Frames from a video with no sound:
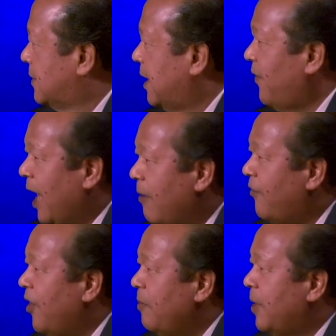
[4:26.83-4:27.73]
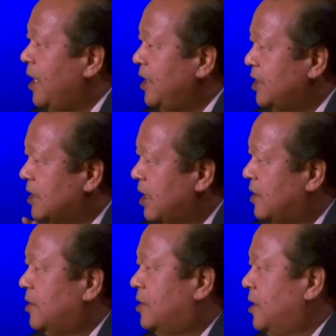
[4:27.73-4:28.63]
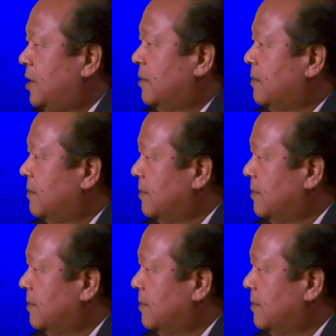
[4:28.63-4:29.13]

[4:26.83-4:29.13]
if everybody just listened to you